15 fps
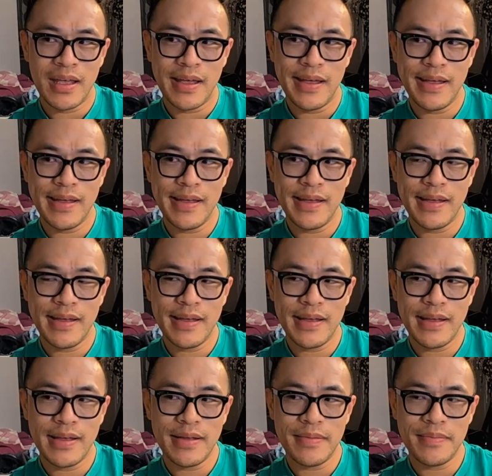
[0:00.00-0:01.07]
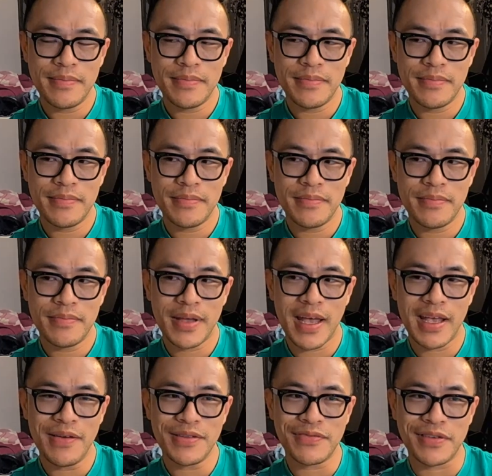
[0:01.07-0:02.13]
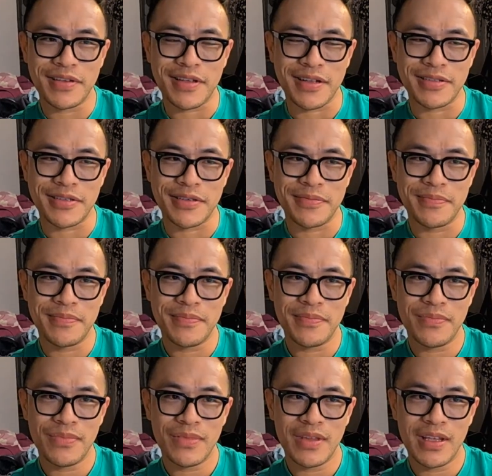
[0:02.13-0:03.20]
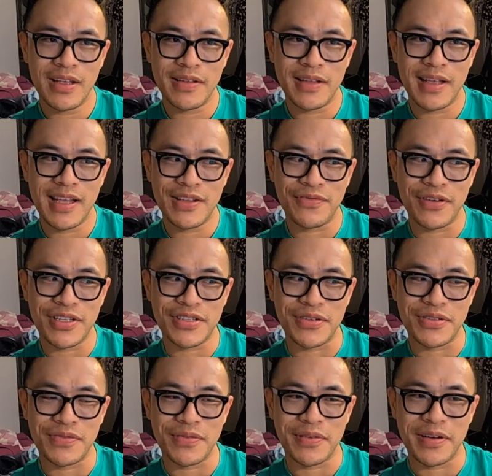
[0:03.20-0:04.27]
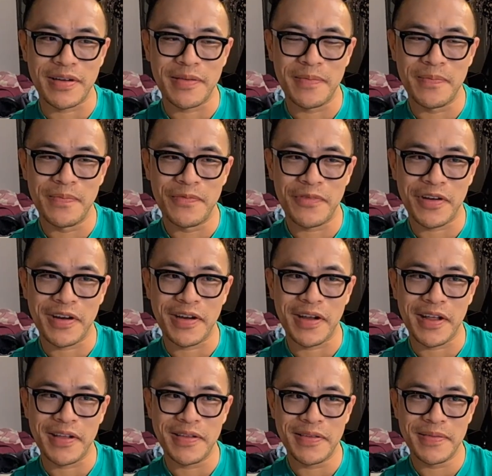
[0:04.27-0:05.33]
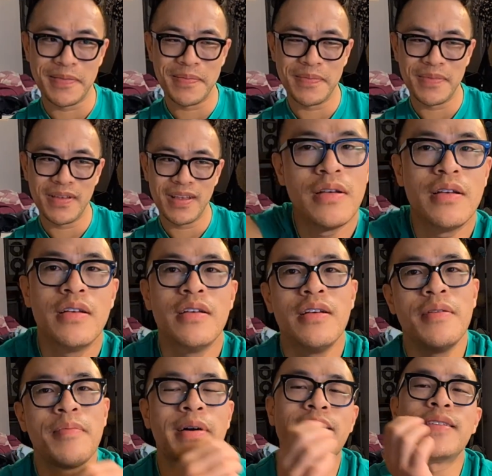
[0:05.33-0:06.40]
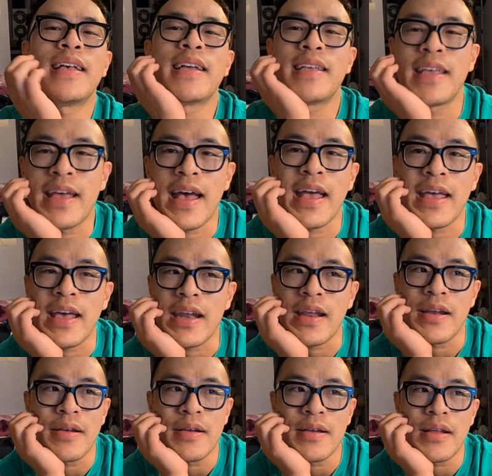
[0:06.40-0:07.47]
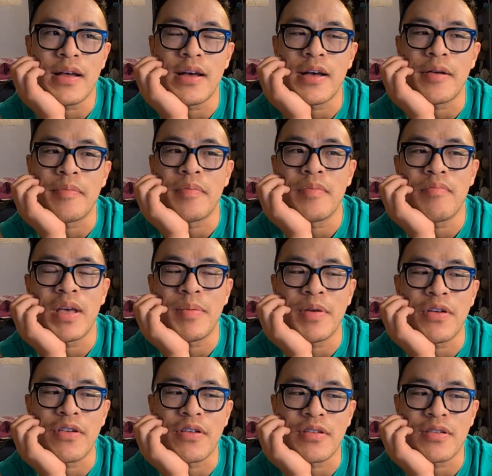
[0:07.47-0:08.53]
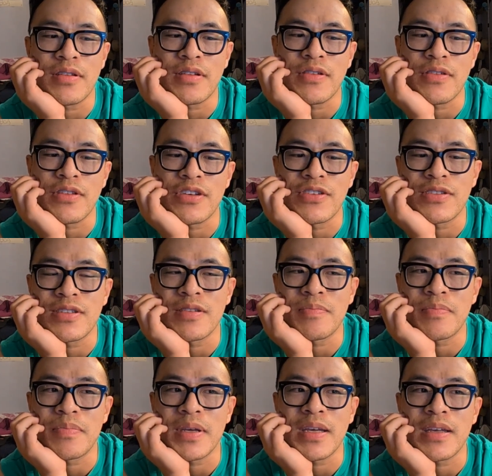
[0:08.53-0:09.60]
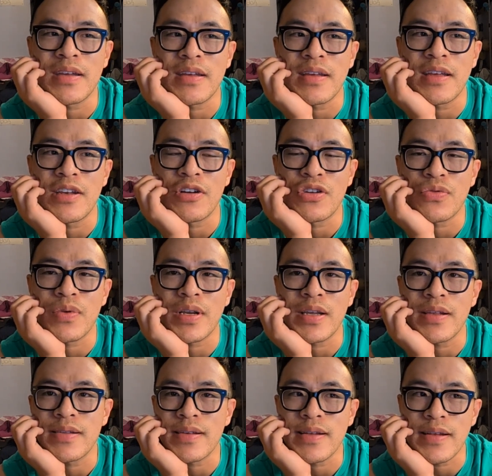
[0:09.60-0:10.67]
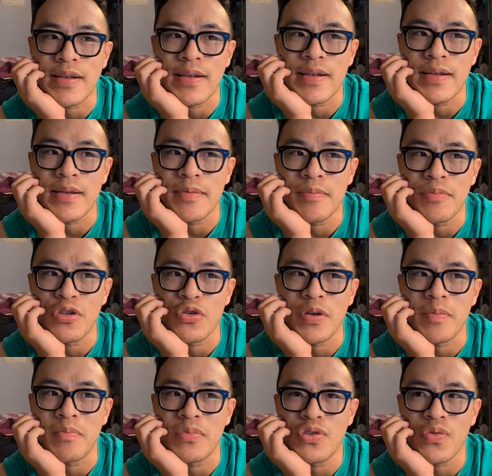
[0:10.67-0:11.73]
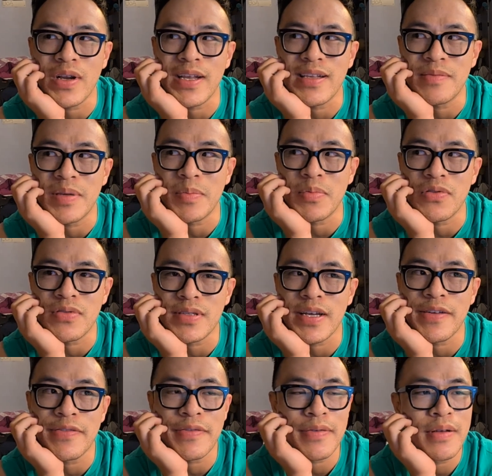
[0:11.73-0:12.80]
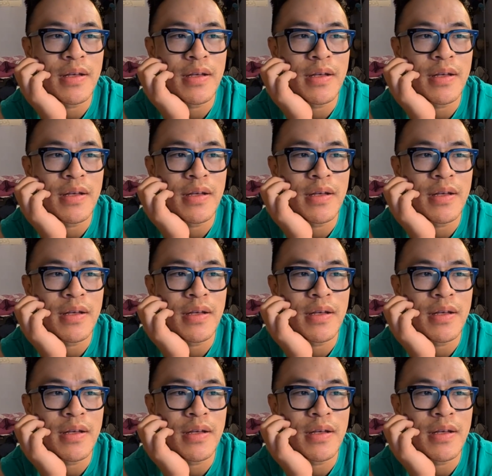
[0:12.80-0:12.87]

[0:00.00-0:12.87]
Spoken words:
Yeah, he was fun to talk to. His voice notes were very, very nice. But it's like, yeah, I get it. Maybe you're still used to being in your 20s and doing 20s people stuff.